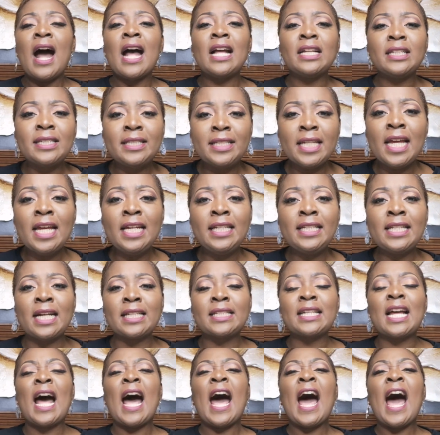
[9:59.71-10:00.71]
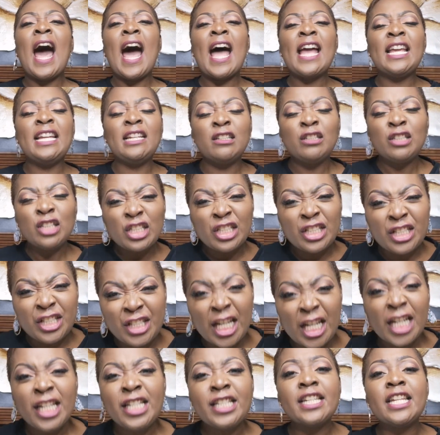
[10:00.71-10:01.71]
I say that I
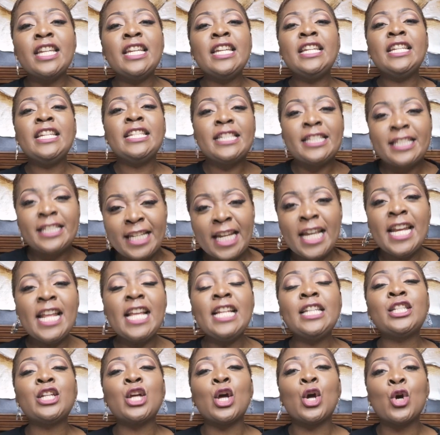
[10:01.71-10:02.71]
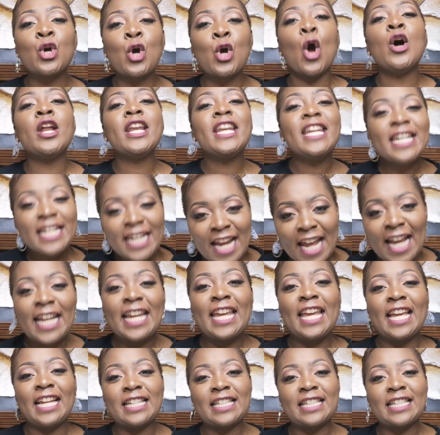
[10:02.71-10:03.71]
didn't go
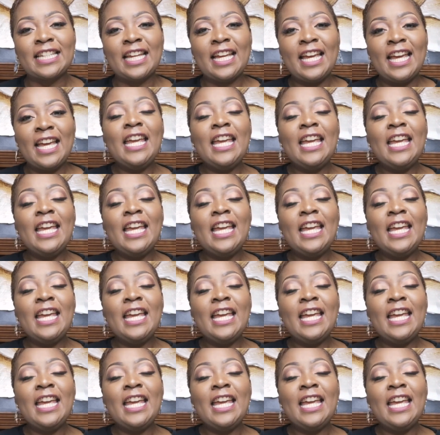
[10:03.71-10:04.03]
naked